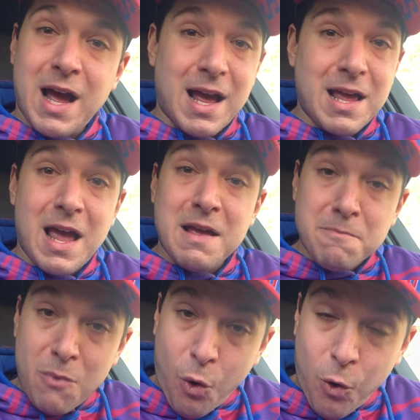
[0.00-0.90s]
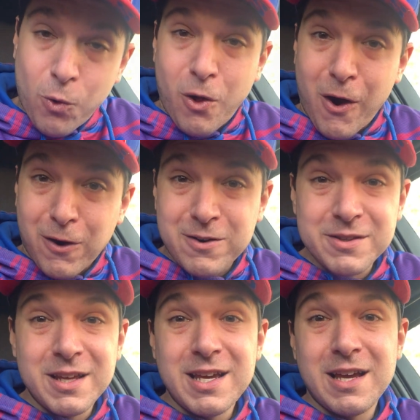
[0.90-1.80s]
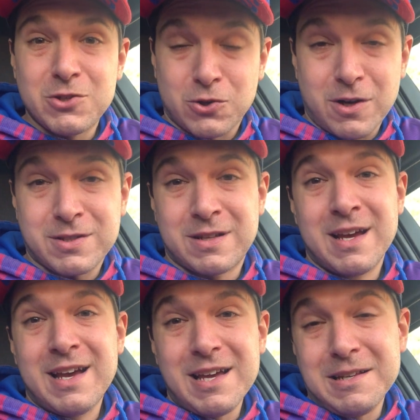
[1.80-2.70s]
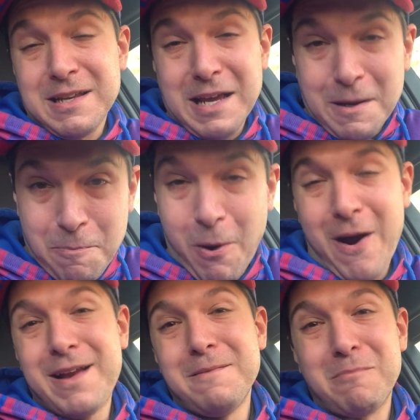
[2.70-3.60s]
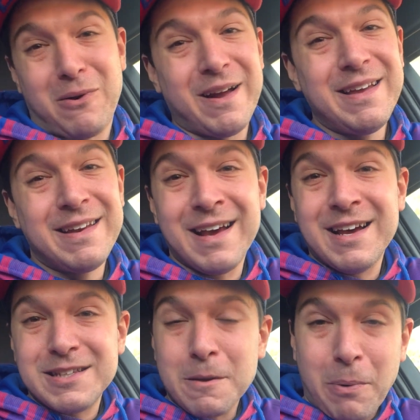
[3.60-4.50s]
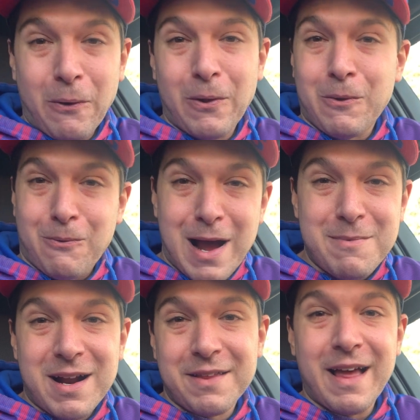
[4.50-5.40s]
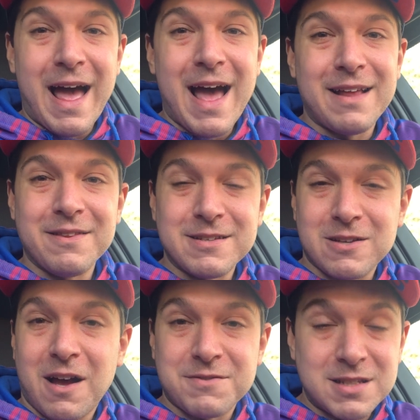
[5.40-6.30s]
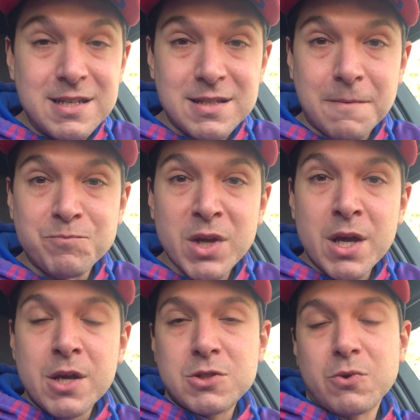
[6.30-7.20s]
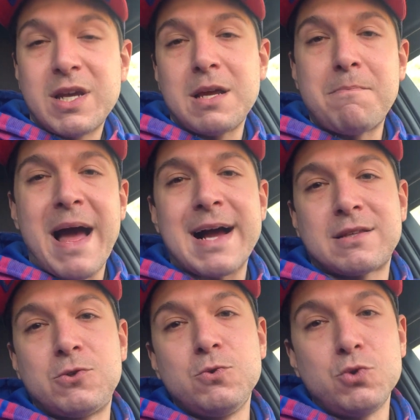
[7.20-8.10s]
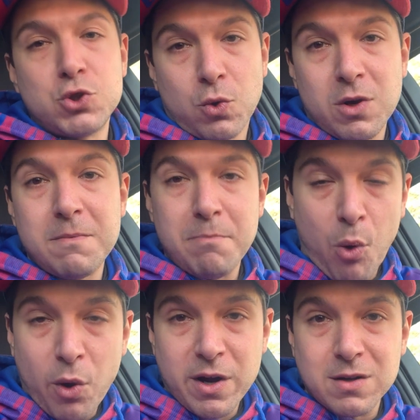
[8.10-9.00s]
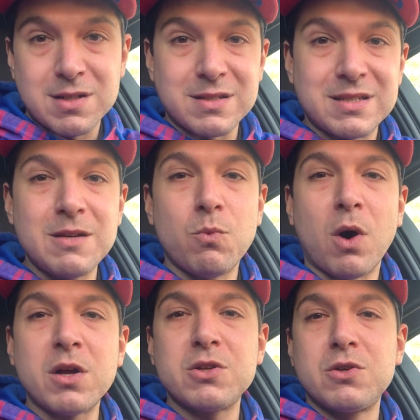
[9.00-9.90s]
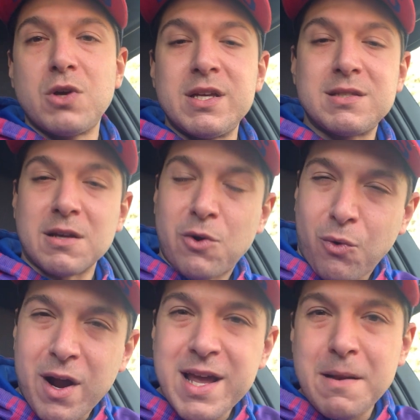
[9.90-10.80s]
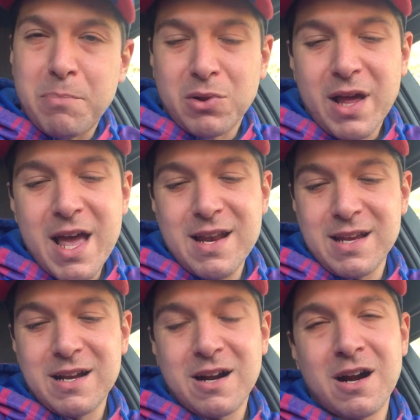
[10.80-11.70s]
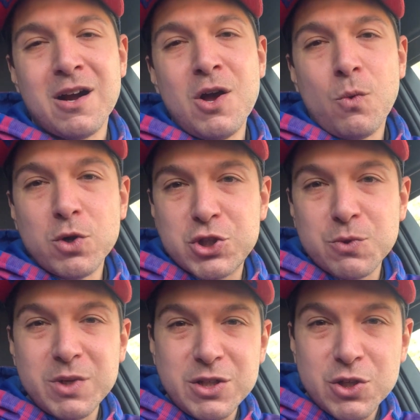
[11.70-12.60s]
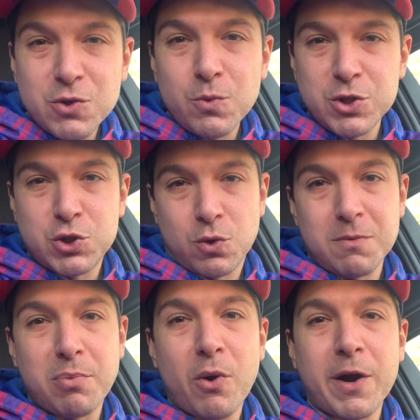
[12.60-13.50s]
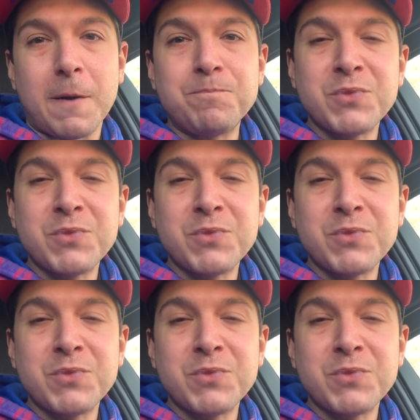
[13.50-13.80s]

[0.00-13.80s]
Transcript: I am wholeheartedly trust in Brandon Breen to pull a rabbit out of the hat this offseason. So getting back to Jordan Poyer, to see what is the great plan here. What should we do with Jordan Poyer?